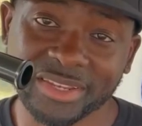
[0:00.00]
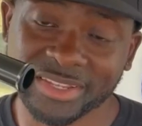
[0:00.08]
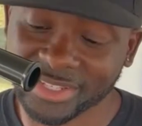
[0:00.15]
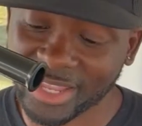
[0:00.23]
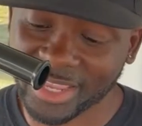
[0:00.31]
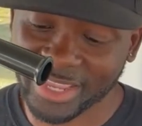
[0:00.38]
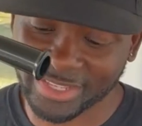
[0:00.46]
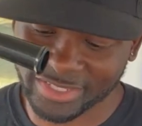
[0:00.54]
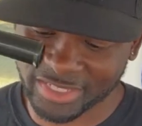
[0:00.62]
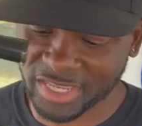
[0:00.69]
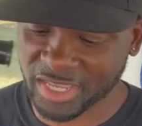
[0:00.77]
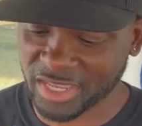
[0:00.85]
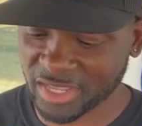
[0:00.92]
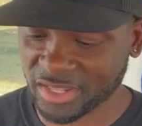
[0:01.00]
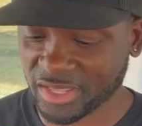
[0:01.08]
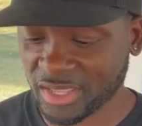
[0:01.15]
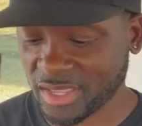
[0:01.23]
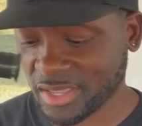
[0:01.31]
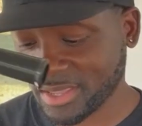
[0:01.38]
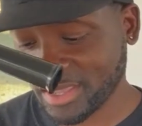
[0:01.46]
this. Like I said,
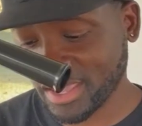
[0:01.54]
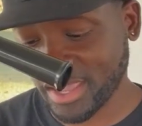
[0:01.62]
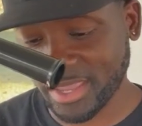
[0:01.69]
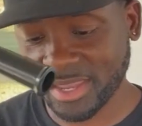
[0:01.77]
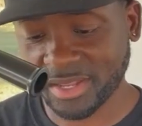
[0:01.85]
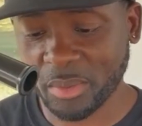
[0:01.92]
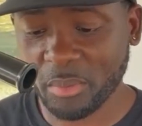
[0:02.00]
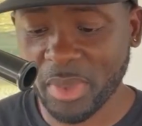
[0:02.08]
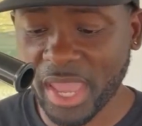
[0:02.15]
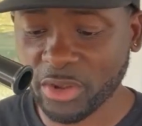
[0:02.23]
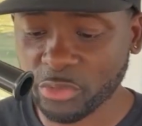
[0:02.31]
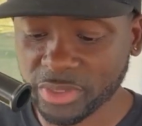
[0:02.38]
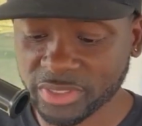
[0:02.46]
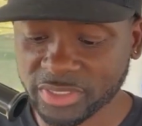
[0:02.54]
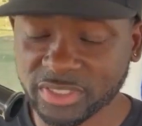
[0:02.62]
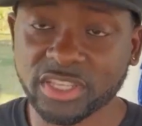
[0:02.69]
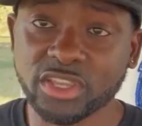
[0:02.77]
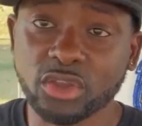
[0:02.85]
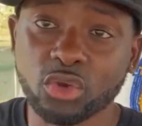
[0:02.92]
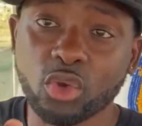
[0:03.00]
hey, the battery is
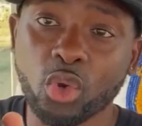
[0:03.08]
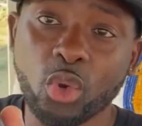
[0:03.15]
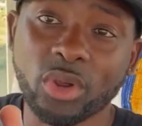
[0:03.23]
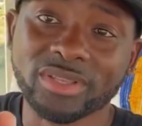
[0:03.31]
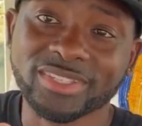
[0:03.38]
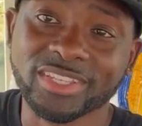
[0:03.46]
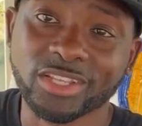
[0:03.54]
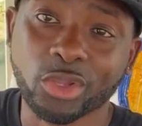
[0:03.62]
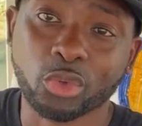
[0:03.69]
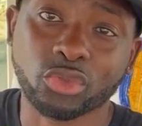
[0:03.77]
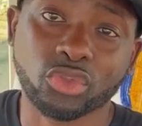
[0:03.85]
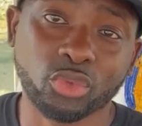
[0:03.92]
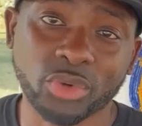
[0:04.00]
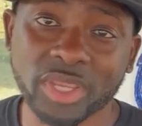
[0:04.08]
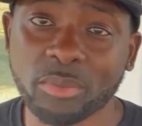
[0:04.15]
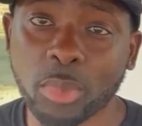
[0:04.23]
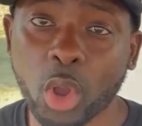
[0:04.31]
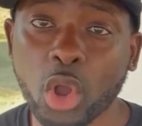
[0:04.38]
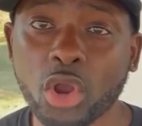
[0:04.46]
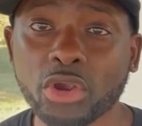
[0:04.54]
still going, still on 3
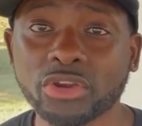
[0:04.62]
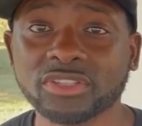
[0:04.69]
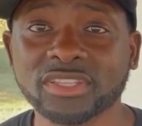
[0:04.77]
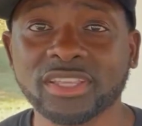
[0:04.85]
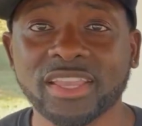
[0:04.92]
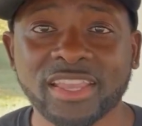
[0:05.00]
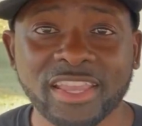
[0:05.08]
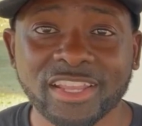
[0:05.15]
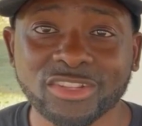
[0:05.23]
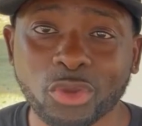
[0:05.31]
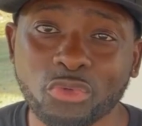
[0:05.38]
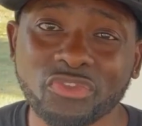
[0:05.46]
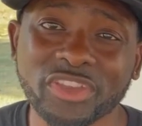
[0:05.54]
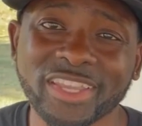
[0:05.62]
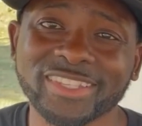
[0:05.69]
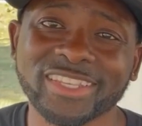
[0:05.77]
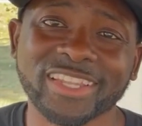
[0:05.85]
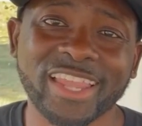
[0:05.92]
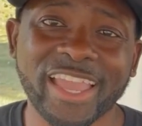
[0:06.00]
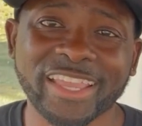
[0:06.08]
bars. Don't forget
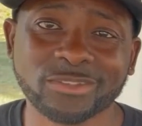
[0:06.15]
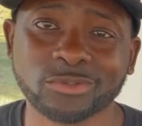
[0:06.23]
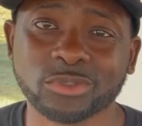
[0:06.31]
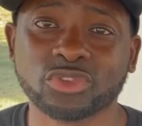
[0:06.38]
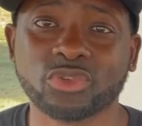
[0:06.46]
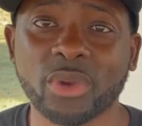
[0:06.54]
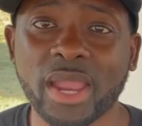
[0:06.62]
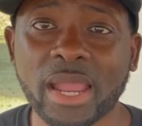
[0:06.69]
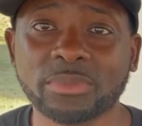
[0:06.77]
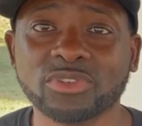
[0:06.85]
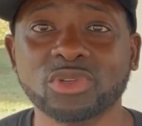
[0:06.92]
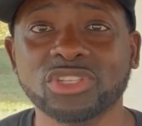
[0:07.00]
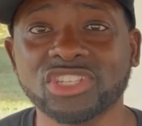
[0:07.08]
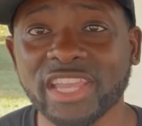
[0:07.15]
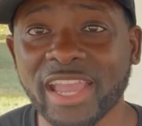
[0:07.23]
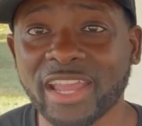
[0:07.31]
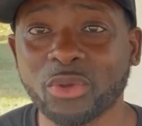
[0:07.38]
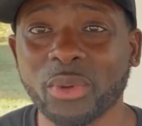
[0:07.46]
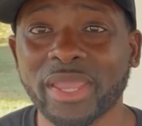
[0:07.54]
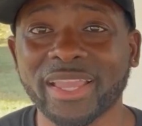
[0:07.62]
to like and subscribe to the
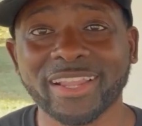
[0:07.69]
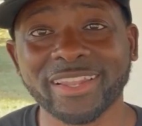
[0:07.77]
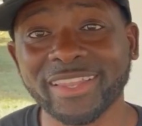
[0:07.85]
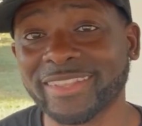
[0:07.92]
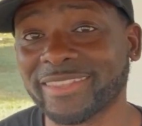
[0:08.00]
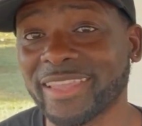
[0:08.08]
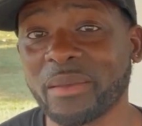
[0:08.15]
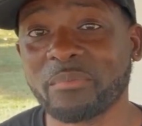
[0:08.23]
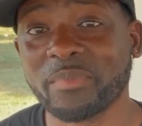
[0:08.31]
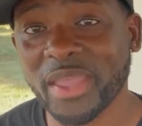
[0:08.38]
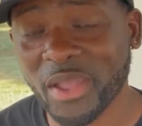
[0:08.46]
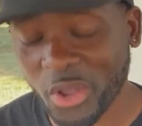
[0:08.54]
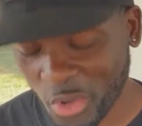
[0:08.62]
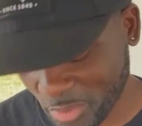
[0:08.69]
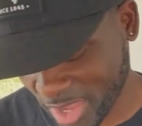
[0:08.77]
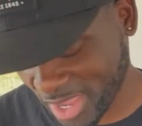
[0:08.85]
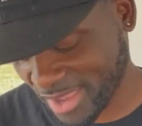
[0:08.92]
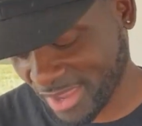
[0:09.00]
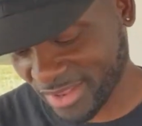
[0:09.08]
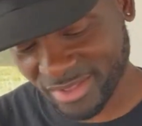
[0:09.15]
channel and click that bell,
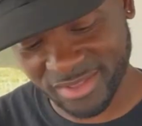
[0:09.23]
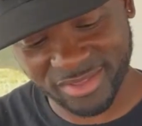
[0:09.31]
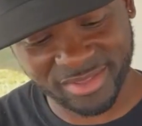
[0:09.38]
man.